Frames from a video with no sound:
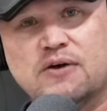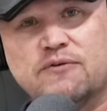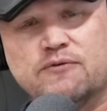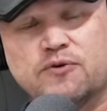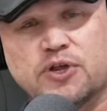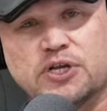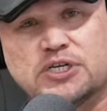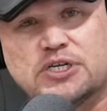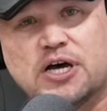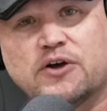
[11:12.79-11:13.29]

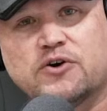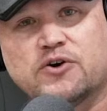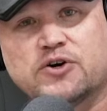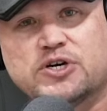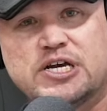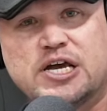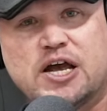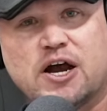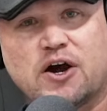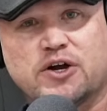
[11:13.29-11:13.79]
For the Tundra
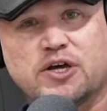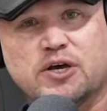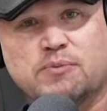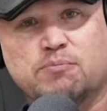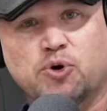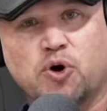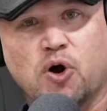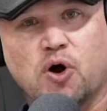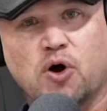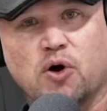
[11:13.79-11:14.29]
TRD
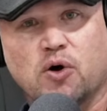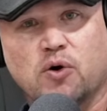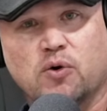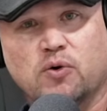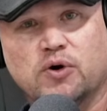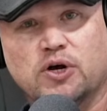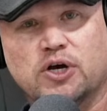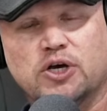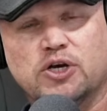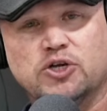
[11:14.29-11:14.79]

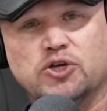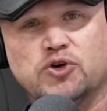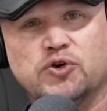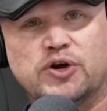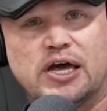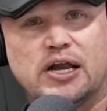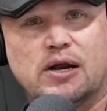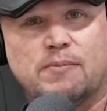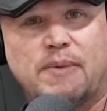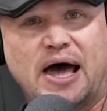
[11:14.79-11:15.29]
Pro, you
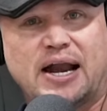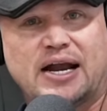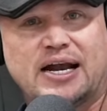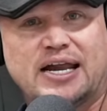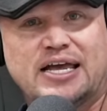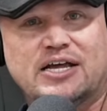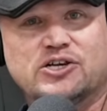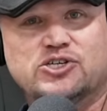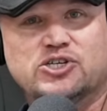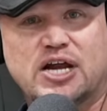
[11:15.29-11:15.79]
get about
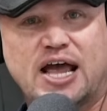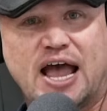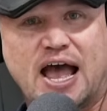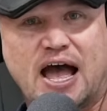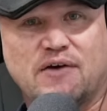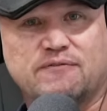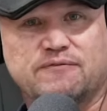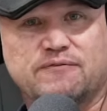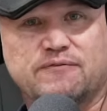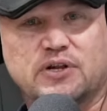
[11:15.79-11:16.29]
1.5
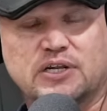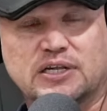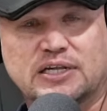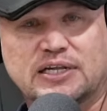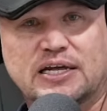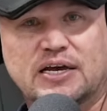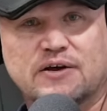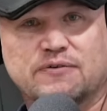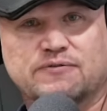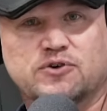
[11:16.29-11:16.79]
inches
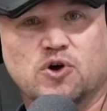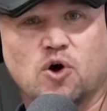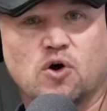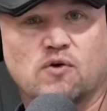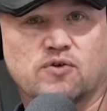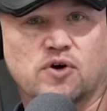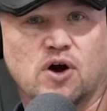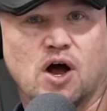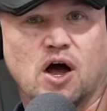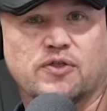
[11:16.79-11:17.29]
lift
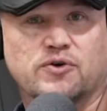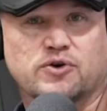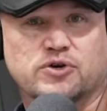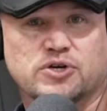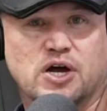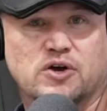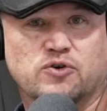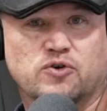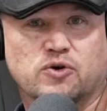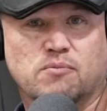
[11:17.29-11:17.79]
over other
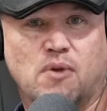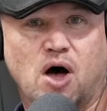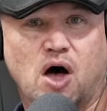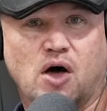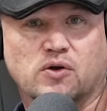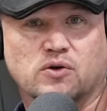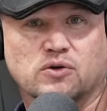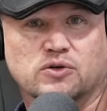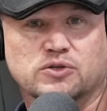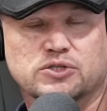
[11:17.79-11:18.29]
Tundra
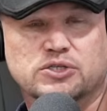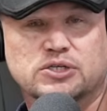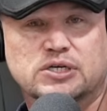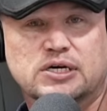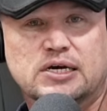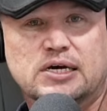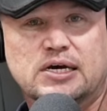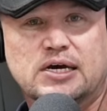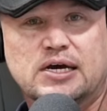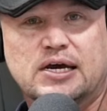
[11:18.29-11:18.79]
models.
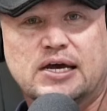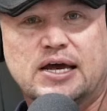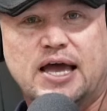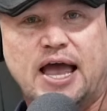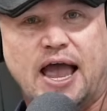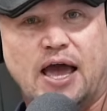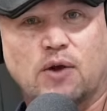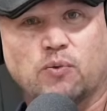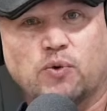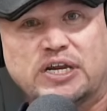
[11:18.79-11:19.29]

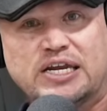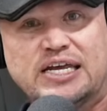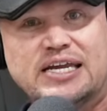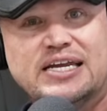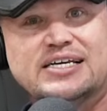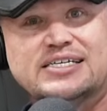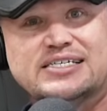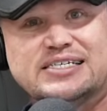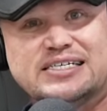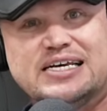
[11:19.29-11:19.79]
And we need
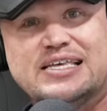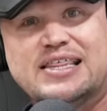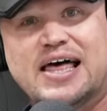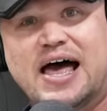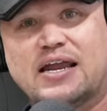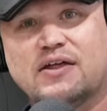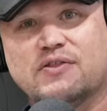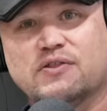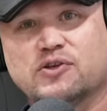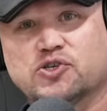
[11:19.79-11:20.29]
to see
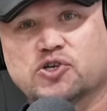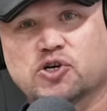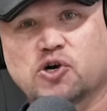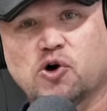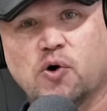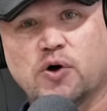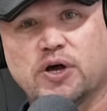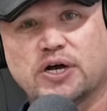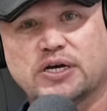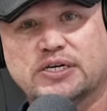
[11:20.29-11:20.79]
that in the
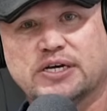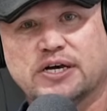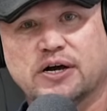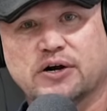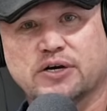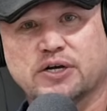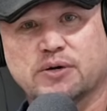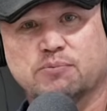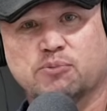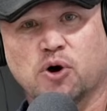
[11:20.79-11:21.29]
Sequoia
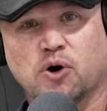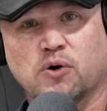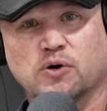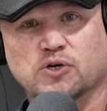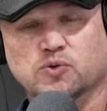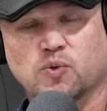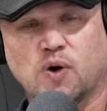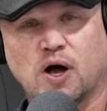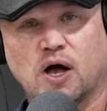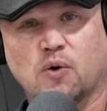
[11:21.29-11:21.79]
TRD Pro
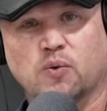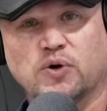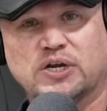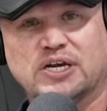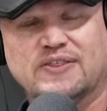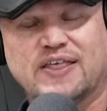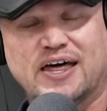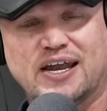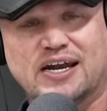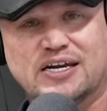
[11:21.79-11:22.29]
as well. We
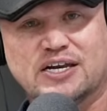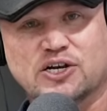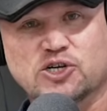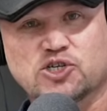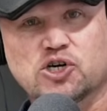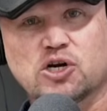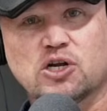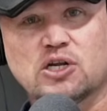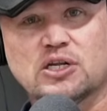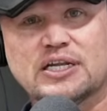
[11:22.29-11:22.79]
need that
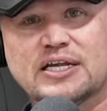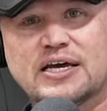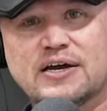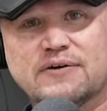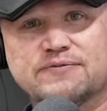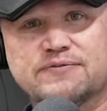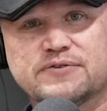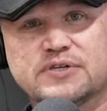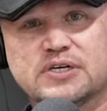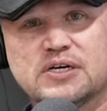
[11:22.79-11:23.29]
additional
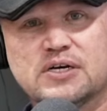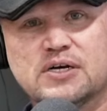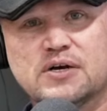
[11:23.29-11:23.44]
lift,